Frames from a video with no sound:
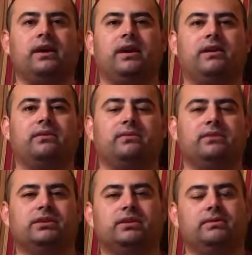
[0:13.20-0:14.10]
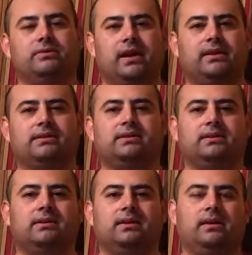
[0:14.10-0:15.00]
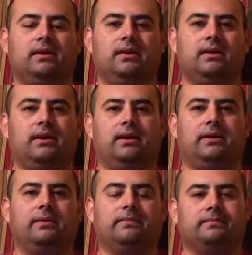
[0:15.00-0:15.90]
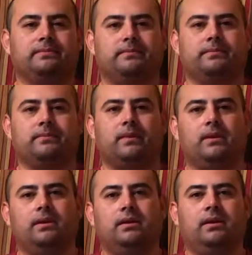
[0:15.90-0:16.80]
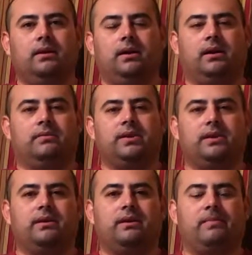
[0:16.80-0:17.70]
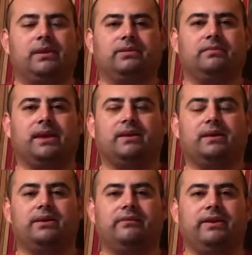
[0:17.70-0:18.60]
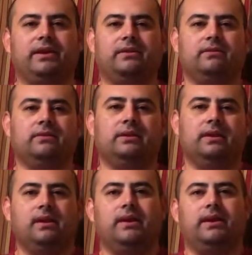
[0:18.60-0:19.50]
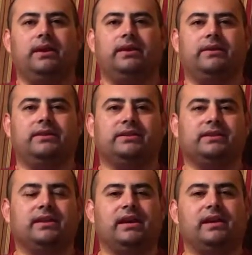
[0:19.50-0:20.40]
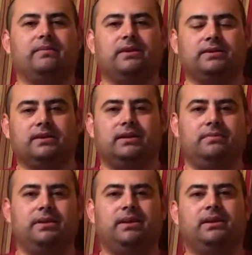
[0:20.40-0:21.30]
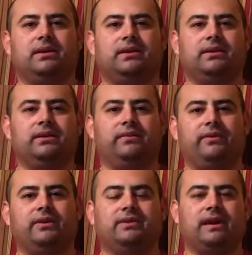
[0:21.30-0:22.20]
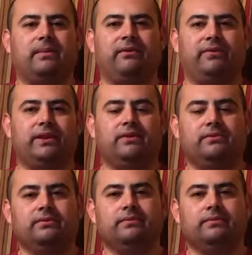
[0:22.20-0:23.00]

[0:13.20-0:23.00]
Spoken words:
Hey, yo, what's up, you guys? Um, I'm here about to make another video, and this time is gonna be a different type of video.